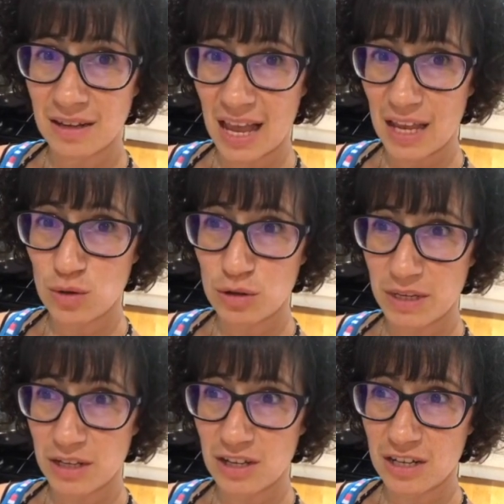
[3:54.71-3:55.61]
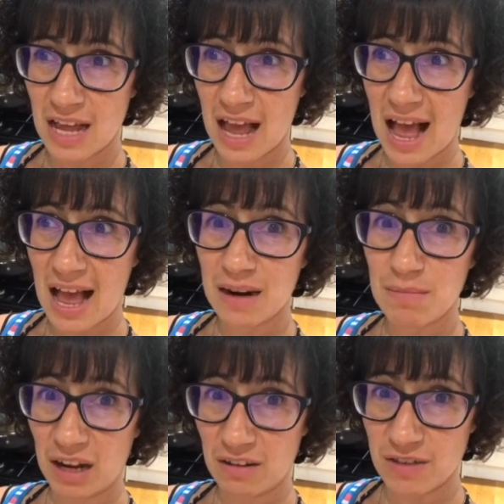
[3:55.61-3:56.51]
Hake would be good. And
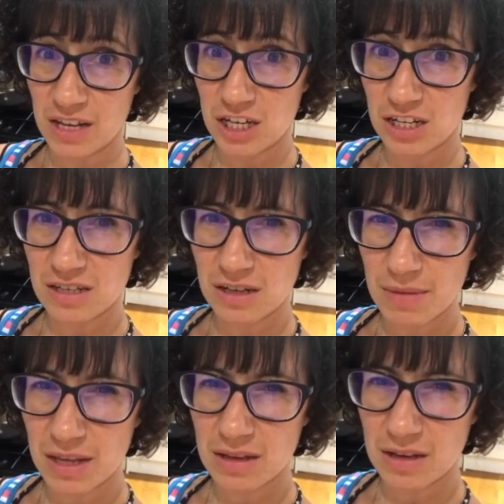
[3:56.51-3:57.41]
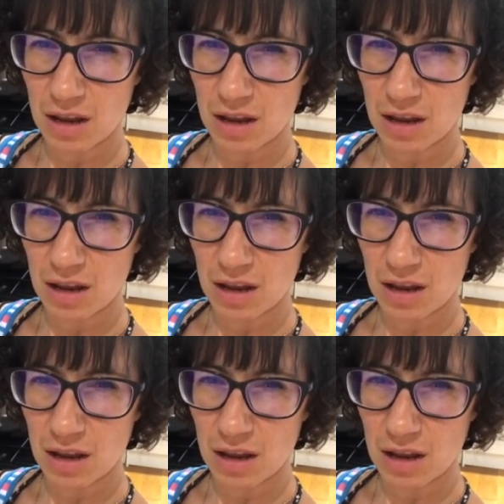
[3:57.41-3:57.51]
monkfish, so something, you know,